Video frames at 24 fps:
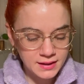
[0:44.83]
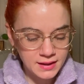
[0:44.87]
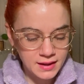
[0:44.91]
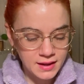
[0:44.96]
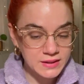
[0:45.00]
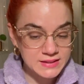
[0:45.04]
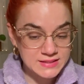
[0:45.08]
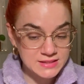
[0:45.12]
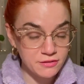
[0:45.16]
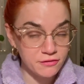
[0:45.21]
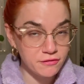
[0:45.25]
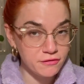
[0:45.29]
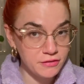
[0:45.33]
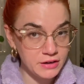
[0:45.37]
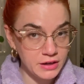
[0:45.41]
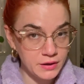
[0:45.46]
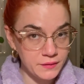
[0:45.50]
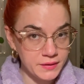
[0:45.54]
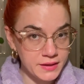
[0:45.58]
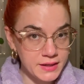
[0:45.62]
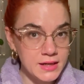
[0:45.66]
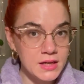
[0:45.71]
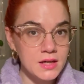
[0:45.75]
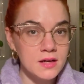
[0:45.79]
It's a
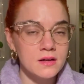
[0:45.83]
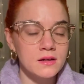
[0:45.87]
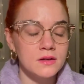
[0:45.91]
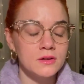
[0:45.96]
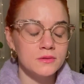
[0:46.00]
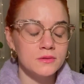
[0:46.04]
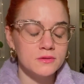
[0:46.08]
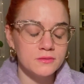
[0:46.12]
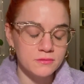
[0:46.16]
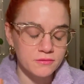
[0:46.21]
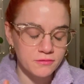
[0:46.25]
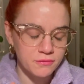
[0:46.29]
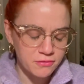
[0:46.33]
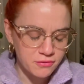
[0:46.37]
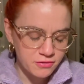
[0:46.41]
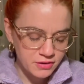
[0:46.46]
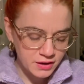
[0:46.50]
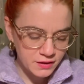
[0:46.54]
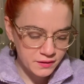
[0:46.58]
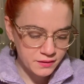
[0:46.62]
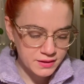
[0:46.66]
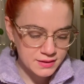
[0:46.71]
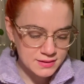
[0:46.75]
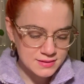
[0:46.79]
very,
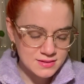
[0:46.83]
very